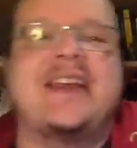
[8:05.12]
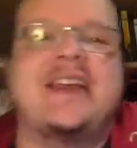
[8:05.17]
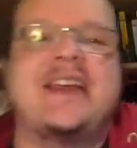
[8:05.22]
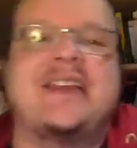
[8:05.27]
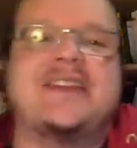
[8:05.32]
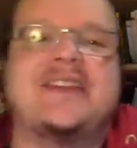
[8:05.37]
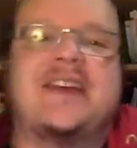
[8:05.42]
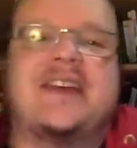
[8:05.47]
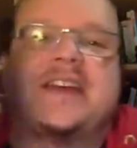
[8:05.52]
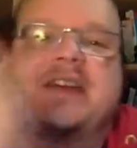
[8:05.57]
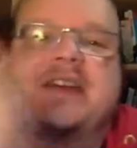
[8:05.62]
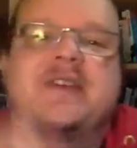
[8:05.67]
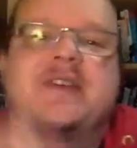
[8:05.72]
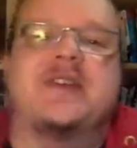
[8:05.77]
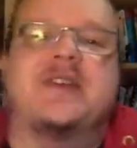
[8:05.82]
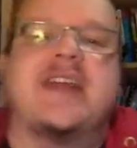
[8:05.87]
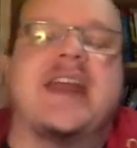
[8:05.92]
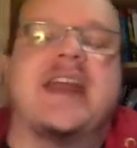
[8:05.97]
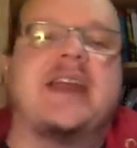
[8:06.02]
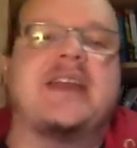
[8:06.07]
So
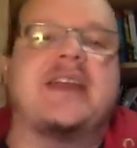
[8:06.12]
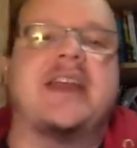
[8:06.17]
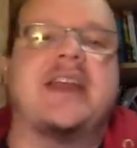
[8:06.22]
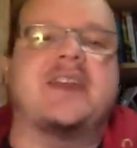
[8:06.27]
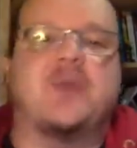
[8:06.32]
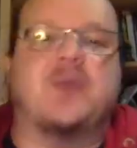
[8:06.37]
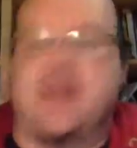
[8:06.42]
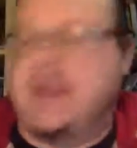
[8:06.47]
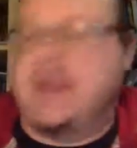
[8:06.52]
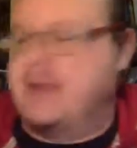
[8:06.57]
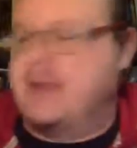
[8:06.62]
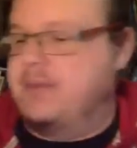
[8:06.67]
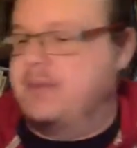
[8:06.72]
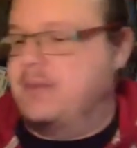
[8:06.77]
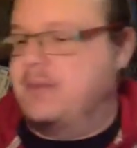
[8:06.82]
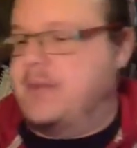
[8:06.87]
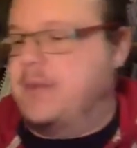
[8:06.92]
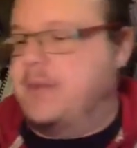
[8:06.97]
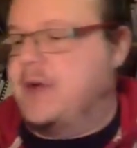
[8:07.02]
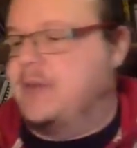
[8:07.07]
yeah, next week,
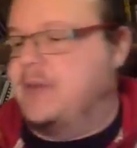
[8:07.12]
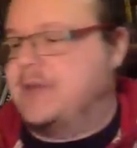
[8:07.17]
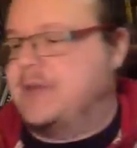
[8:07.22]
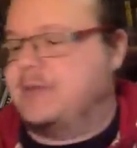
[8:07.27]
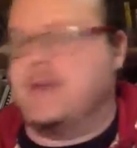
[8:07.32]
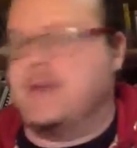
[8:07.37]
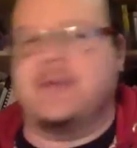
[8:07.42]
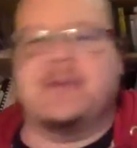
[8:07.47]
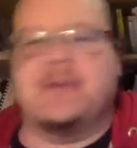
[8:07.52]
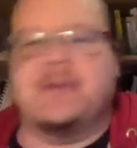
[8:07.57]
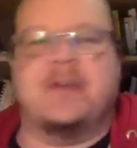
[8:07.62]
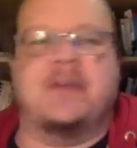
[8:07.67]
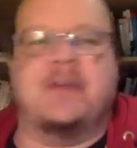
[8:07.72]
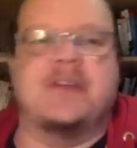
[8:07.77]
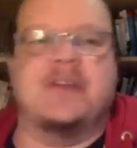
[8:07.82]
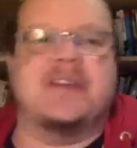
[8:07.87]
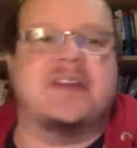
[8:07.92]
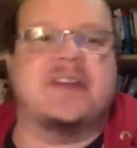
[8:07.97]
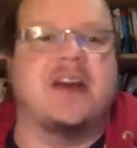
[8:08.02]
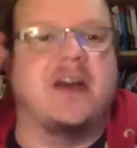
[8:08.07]
I promise,
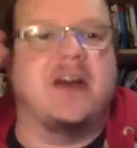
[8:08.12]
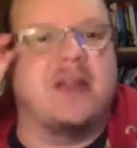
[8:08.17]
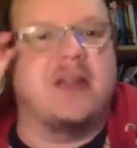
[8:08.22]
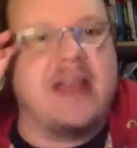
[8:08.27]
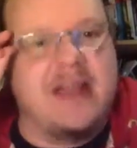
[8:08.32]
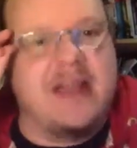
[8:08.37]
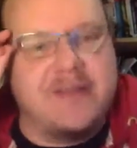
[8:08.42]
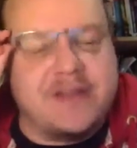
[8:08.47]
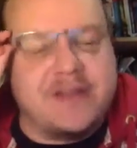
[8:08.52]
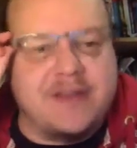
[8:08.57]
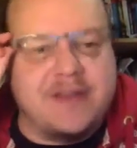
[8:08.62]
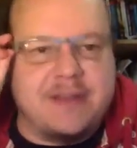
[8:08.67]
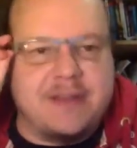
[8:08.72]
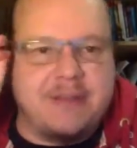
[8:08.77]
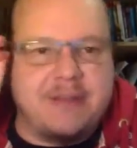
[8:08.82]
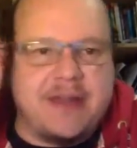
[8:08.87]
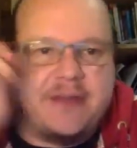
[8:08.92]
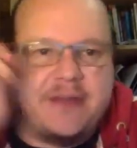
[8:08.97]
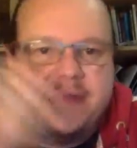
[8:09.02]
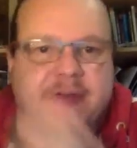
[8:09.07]
I'll have something
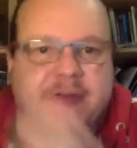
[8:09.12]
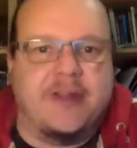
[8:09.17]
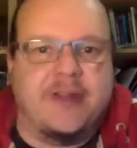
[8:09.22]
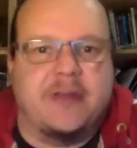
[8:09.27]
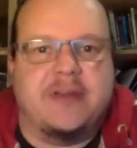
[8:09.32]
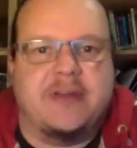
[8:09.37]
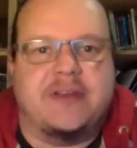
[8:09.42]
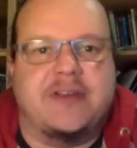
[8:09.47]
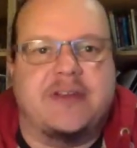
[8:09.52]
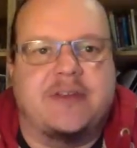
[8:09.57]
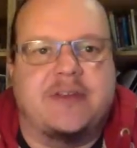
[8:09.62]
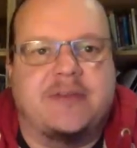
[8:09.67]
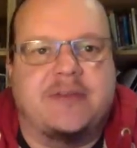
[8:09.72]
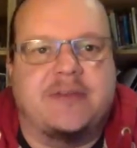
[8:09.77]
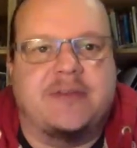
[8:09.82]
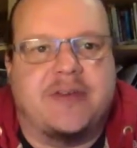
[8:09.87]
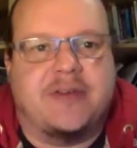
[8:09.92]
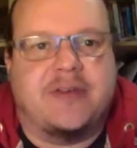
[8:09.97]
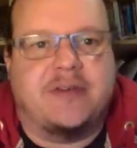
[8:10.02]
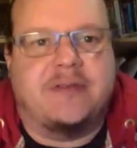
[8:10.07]
better for you in terms
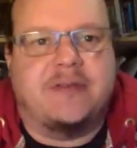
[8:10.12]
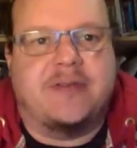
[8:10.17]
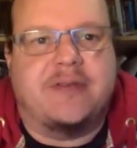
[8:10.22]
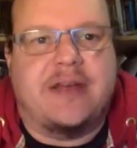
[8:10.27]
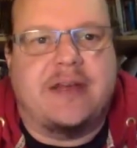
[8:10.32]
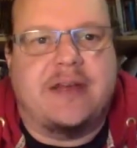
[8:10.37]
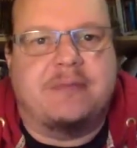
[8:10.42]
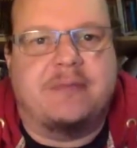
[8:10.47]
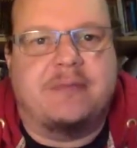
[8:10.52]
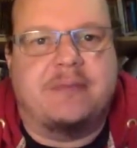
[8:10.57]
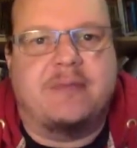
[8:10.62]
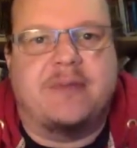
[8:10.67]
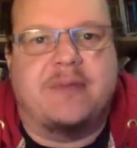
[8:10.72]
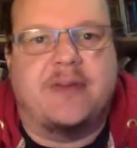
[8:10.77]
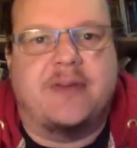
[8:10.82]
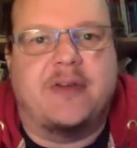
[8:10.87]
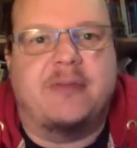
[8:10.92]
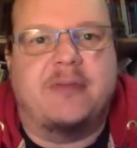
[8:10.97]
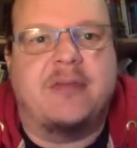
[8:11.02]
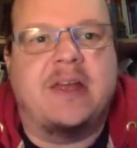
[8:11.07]
of
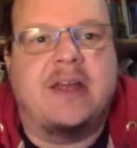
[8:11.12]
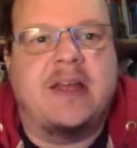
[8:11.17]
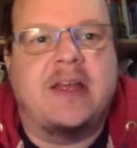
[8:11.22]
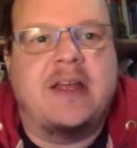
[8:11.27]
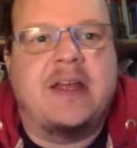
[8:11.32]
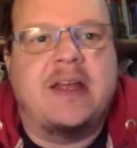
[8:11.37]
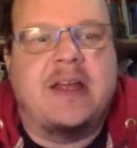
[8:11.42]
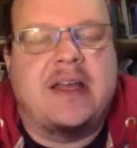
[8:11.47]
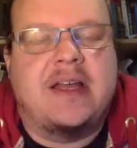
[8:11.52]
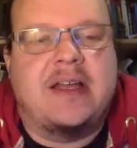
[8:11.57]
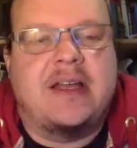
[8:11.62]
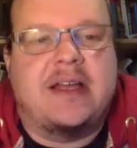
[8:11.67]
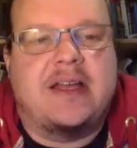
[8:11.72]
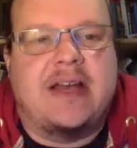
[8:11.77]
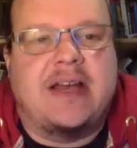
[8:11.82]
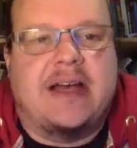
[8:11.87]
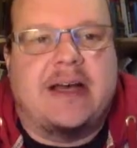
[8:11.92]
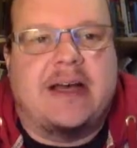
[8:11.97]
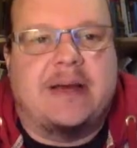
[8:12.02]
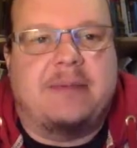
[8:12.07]
firm
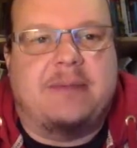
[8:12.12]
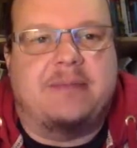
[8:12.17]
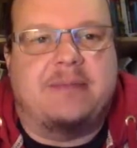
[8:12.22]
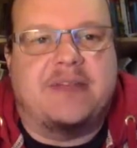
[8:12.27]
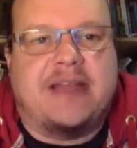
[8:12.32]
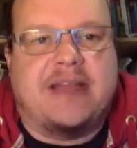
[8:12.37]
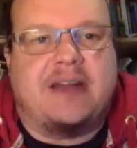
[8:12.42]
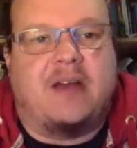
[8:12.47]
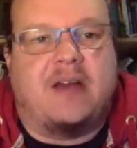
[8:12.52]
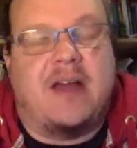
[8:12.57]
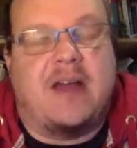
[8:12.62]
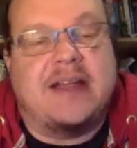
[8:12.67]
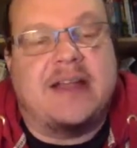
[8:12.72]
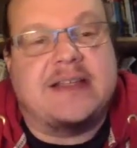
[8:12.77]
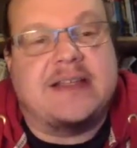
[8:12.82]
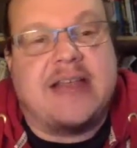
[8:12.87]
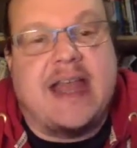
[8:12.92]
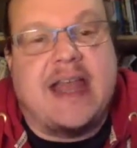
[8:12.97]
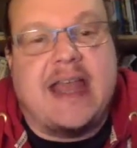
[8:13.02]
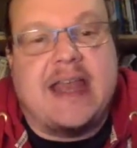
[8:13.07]

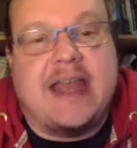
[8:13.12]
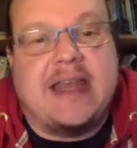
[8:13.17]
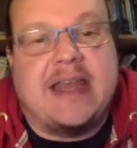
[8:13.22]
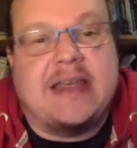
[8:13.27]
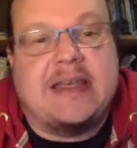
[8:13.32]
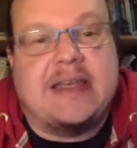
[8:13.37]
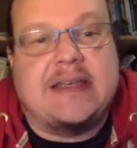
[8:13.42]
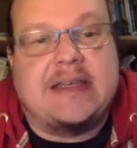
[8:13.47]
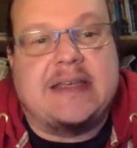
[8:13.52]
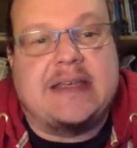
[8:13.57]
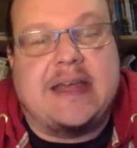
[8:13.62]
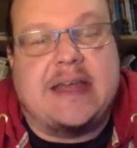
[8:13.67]
deadlines and